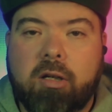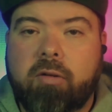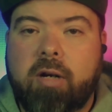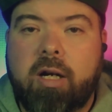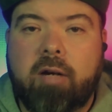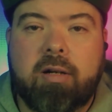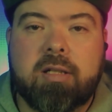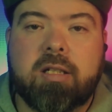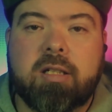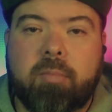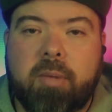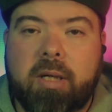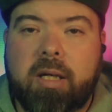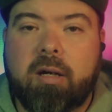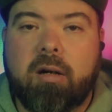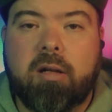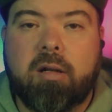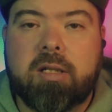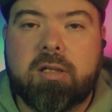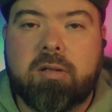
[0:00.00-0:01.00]
Creator Wrestler B,
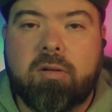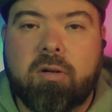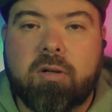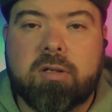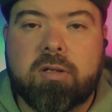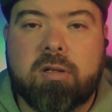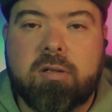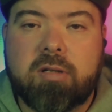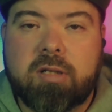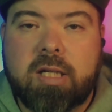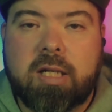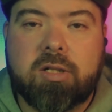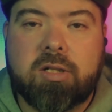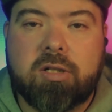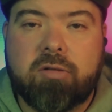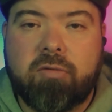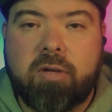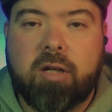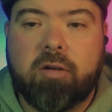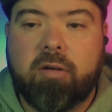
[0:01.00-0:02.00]
all his logos and
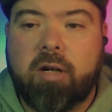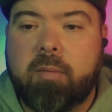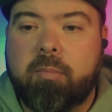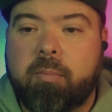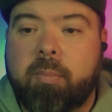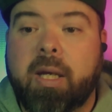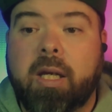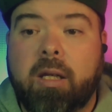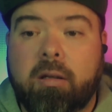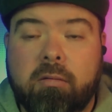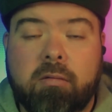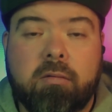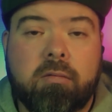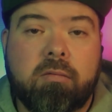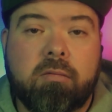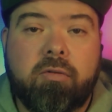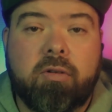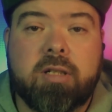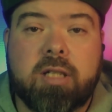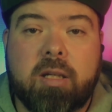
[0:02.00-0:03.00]
textures are in Creator B,
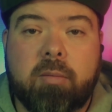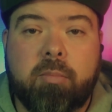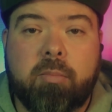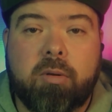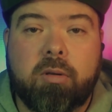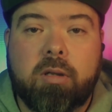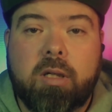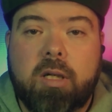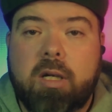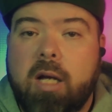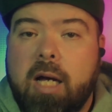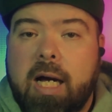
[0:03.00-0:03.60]
for example.